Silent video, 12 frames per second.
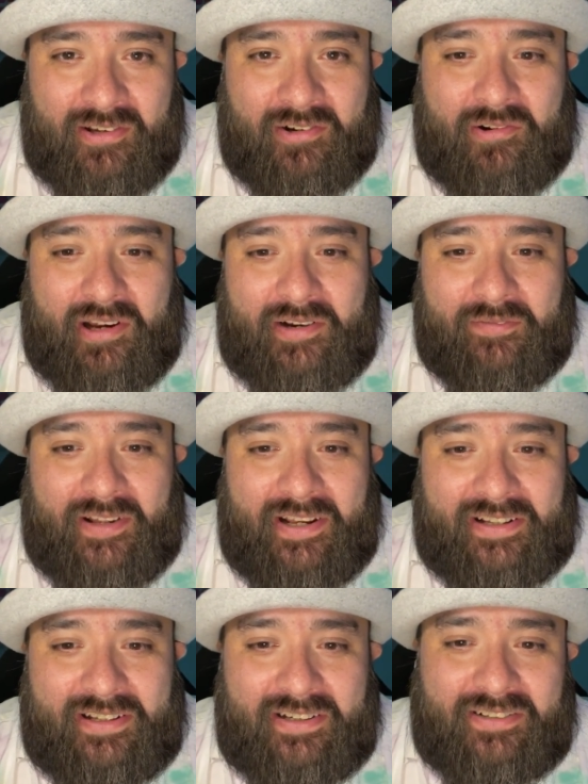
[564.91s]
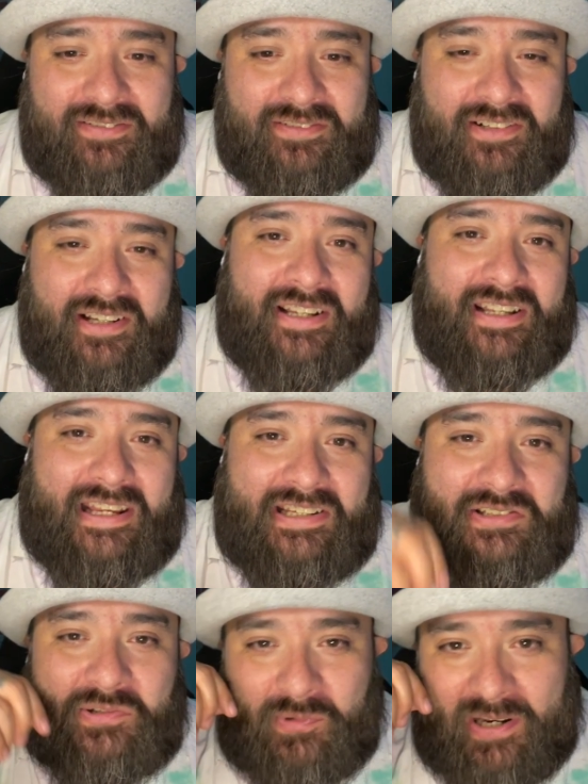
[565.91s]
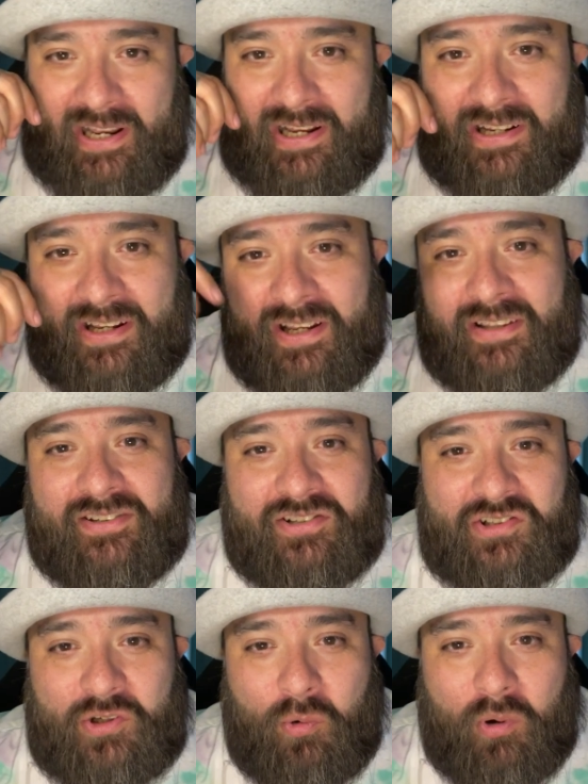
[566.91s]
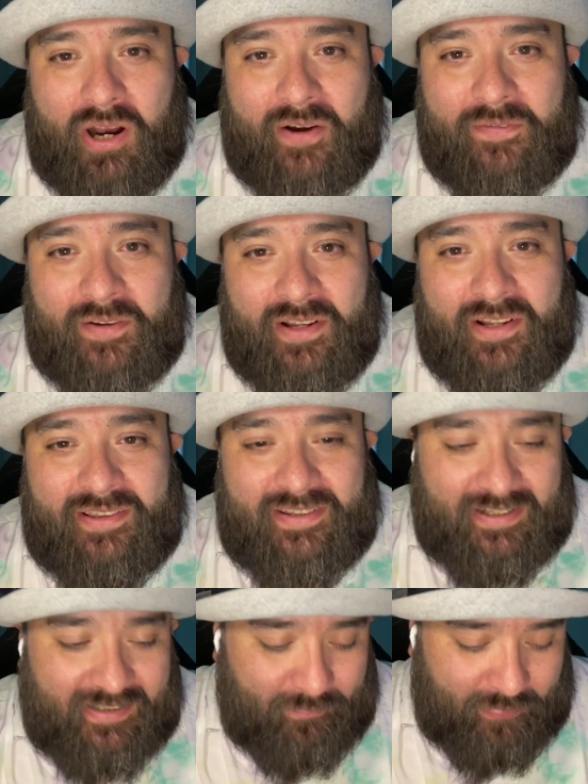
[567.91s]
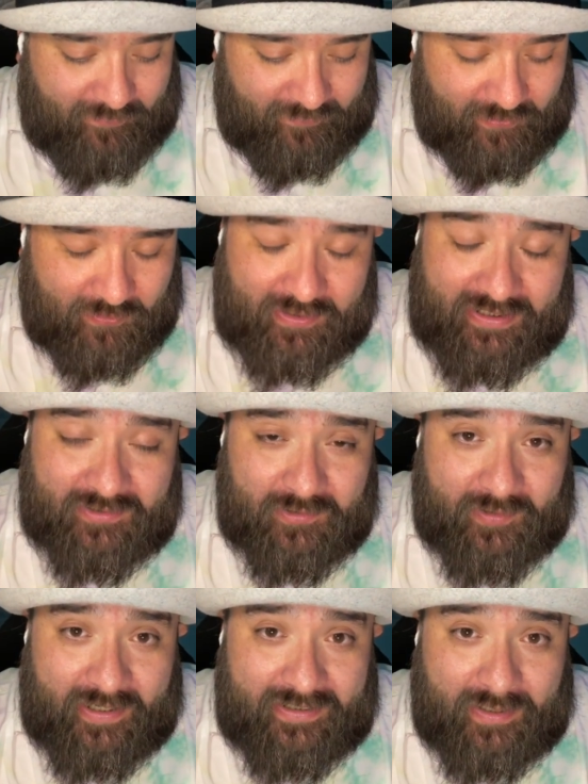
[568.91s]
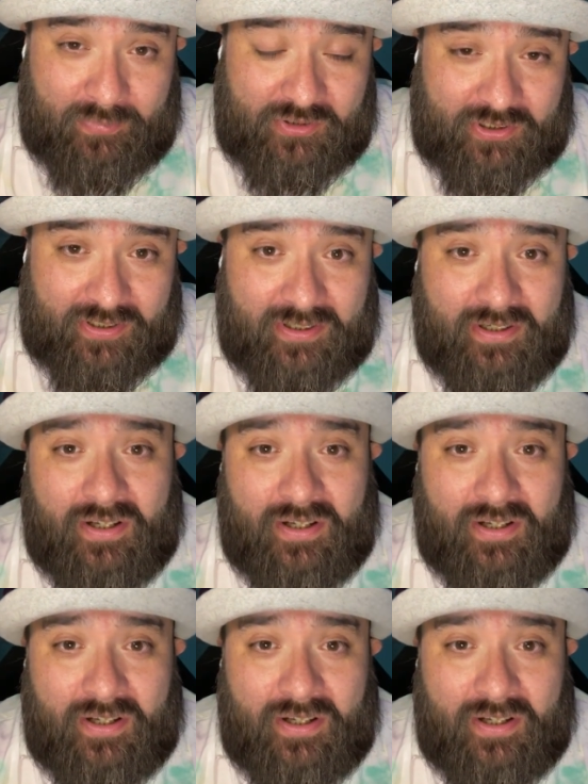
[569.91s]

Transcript: kind of like an Easter egg, to show off the Puffco Easter egg temperature.